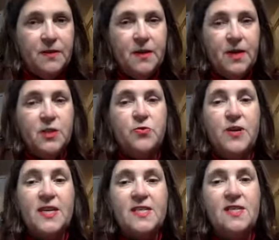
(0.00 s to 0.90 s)

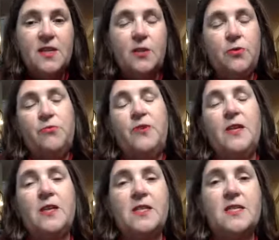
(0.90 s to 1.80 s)
address your
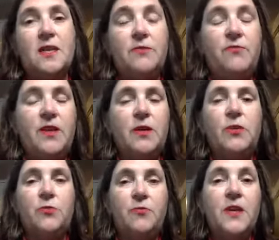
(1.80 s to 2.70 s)
feelings and feel
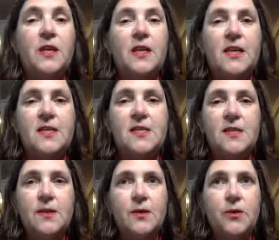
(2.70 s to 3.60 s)
your feelings,
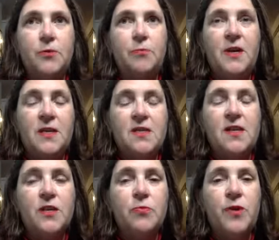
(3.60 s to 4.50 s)
because
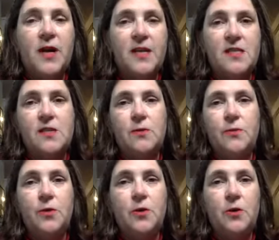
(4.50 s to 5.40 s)
otherwise
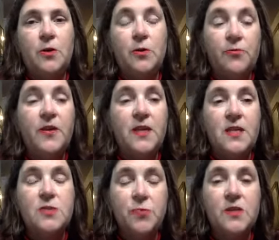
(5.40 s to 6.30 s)
your
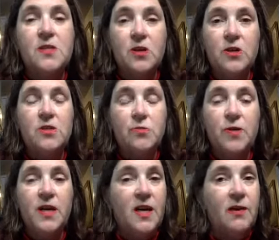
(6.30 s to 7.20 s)
feelings will start to
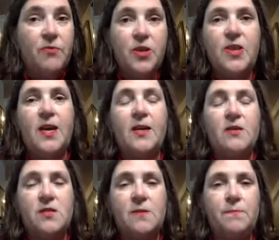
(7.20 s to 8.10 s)
run everything
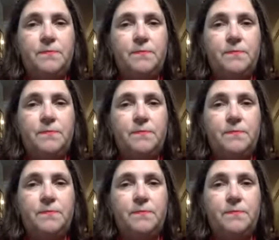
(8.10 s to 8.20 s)
else.